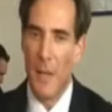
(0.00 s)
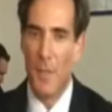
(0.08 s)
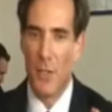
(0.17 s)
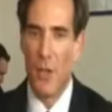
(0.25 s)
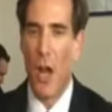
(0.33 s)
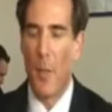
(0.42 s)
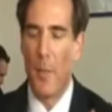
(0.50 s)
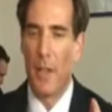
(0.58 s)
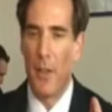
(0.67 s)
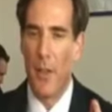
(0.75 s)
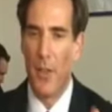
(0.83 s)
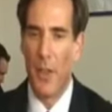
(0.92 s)
it seems a
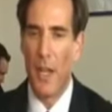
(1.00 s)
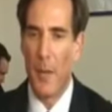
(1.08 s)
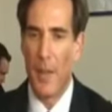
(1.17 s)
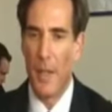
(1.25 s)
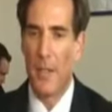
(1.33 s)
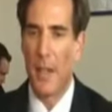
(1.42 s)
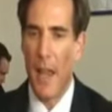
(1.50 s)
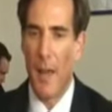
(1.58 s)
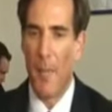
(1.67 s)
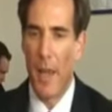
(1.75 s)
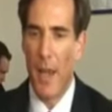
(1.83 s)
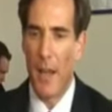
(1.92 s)
dominant theme in this
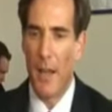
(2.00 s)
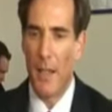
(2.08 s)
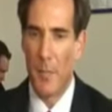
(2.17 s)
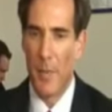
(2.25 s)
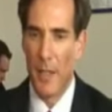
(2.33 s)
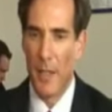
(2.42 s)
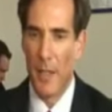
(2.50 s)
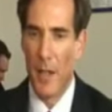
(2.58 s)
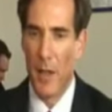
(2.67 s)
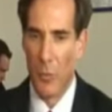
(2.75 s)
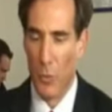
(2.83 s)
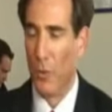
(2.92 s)
campaign has been
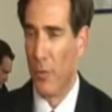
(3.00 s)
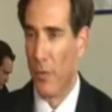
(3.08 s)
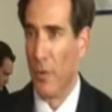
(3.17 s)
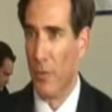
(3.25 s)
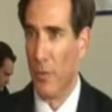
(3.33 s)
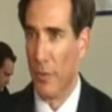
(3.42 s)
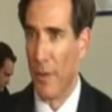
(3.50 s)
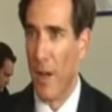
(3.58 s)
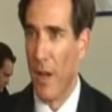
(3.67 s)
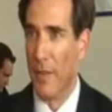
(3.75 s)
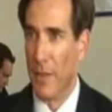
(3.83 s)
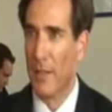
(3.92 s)
Raul
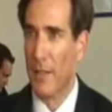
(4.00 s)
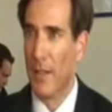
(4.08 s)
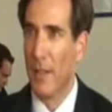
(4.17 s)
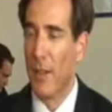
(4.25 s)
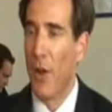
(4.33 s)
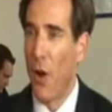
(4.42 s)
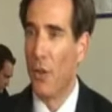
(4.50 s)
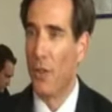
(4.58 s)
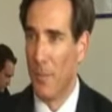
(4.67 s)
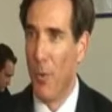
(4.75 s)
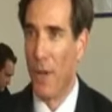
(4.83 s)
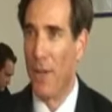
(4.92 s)
Grijalva's
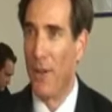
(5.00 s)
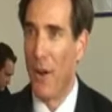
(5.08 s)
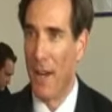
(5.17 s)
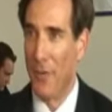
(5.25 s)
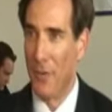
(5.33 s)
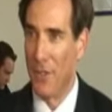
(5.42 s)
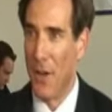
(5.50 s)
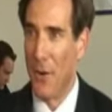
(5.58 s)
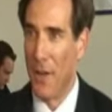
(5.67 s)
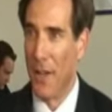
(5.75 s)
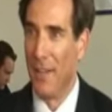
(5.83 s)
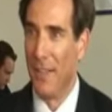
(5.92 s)
call to boycott
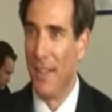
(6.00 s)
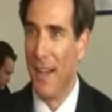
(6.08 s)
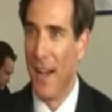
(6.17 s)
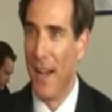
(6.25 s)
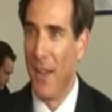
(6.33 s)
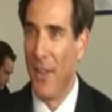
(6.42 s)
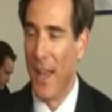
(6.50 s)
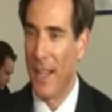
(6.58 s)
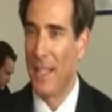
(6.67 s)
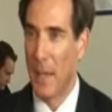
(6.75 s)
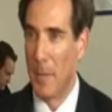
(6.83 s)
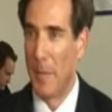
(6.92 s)
Arizona.
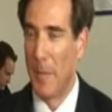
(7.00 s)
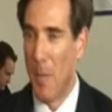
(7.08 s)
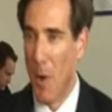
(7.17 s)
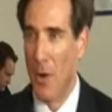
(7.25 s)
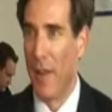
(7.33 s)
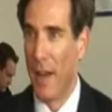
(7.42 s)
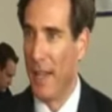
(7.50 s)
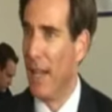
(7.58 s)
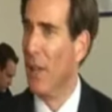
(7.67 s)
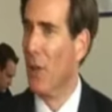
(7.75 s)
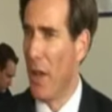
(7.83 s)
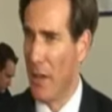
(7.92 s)
That seems to be
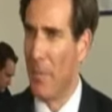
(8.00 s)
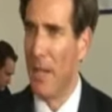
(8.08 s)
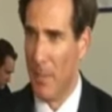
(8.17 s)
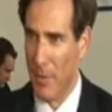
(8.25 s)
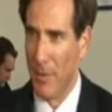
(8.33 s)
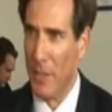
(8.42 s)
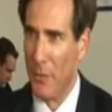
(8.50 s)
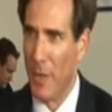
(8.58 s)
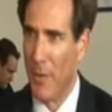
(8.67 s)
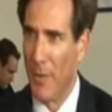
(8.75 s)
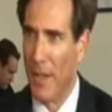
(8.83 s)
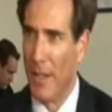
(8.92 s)
motivating a lot of people. You
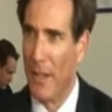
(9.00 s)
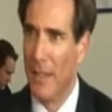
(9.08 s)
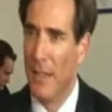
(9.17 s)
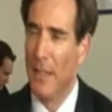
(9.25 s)
agree with that?